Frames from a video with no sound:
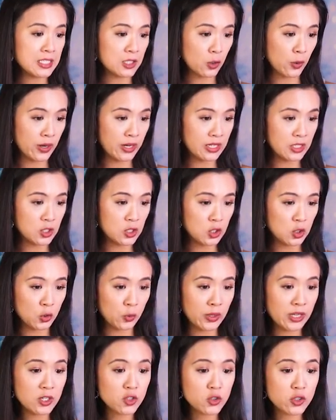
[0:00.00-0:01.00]
is going
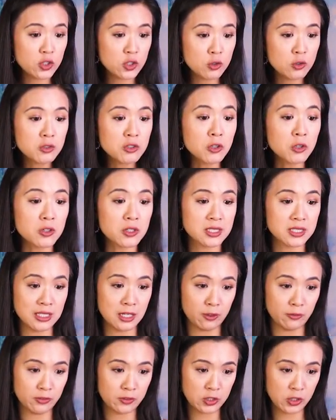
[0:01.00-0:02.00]
to introduce
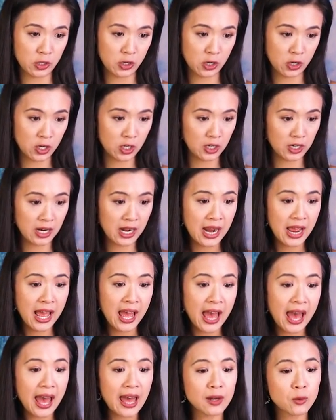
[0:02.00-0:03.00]
herself to her
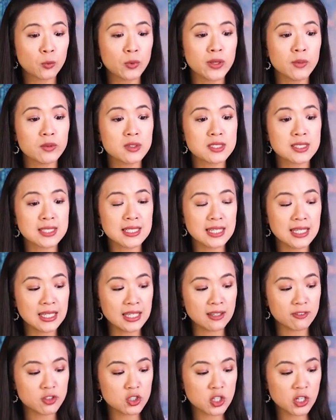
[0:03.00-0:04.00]
and we will
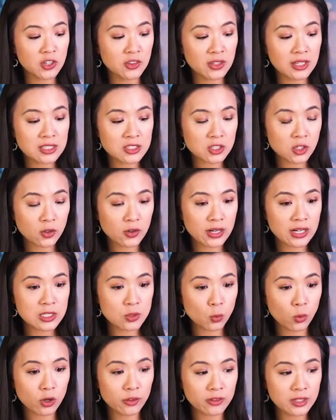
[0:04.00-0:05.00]
see if she thinks Corinne
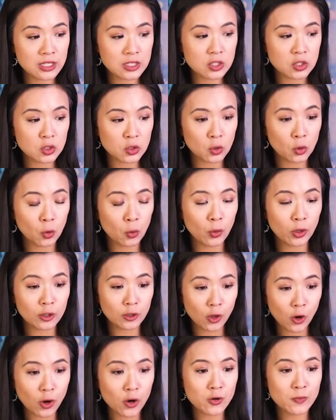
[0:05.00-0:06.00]
is worthy to
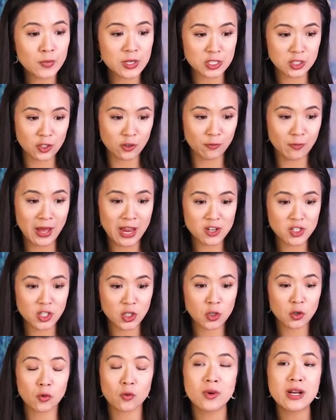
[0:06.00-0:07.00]
learn mischief
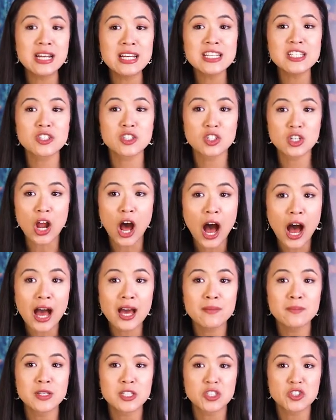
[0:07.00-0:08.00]
magic. Corinne is
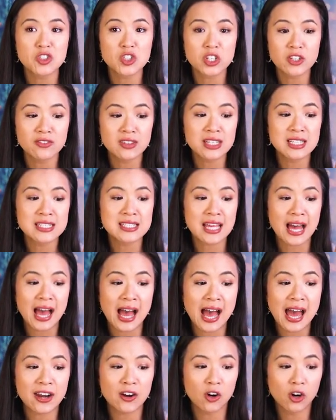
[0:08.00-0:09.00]
not mischievous
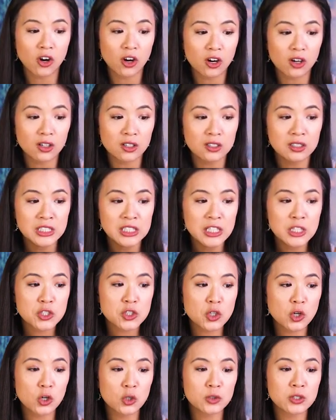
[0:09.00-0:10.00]
at all,
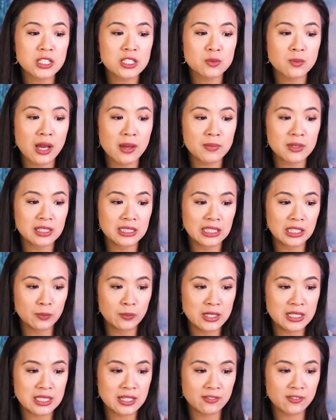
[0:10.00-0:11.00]
so this might be a little
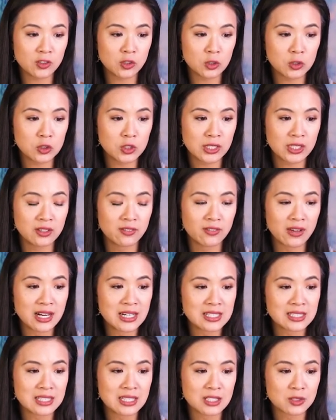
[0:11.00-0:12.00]
bit difficult to
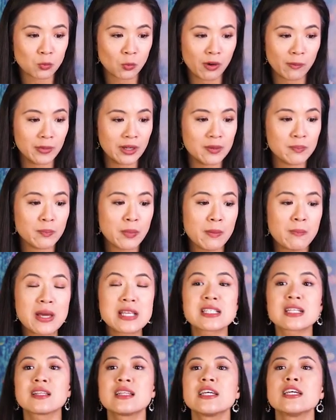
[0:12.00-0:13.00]
convince this woman. But
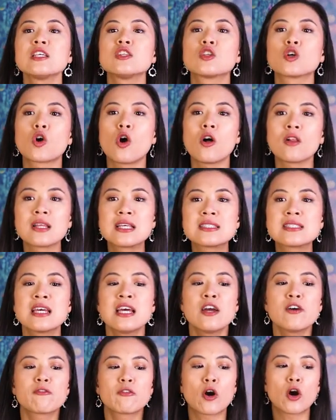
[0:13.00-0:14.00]
basically, the goal is
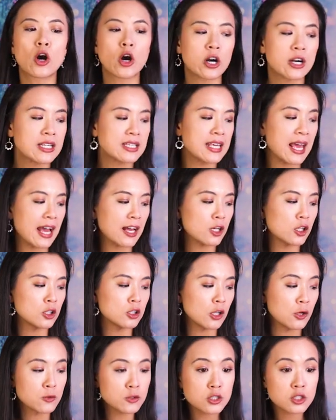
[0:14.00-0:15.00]
for her to get
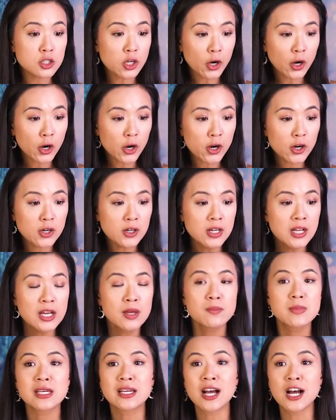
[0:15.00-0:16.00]
close to her
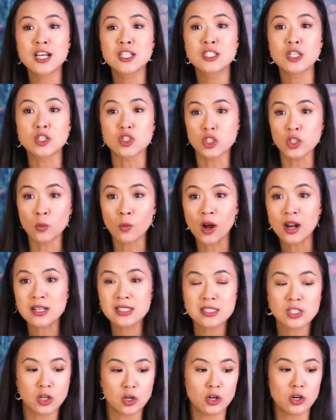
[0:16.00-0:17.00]
because she
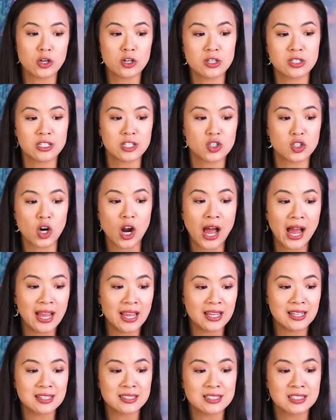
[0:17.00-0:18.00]
wants her to
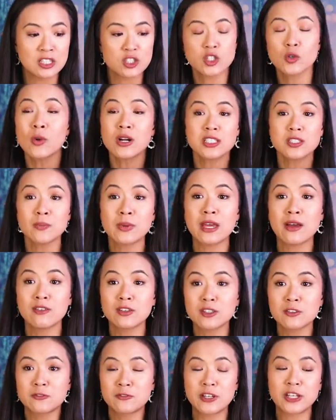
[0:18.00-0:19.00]
try to, she wants to be able
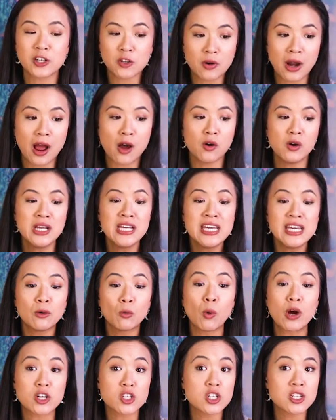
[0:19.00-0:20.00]
to figure out
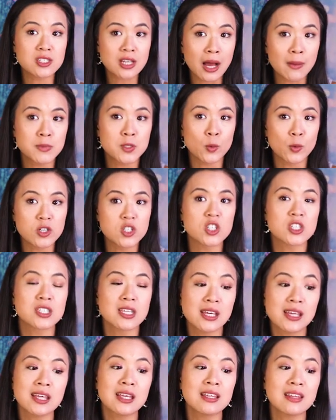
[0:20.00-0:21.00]
what she's up to. And she's
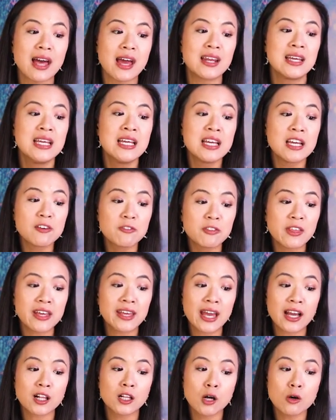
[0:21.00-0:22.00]
thinking that if they
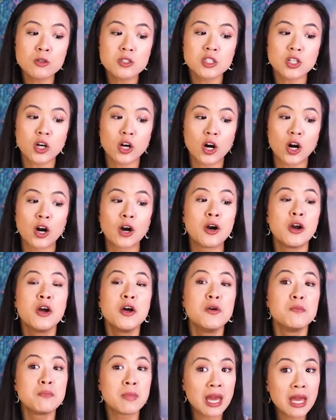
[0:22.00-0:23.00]
get close to her,
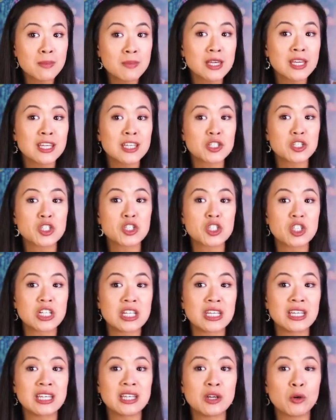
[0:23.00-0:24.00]
maybe
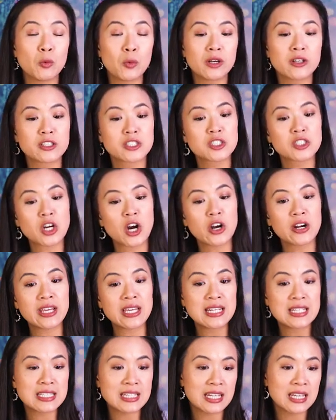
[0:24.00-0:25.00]
she will start
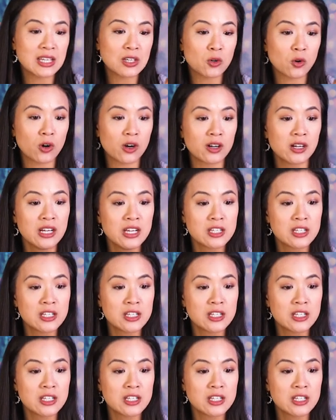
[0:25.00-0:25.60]
hinting or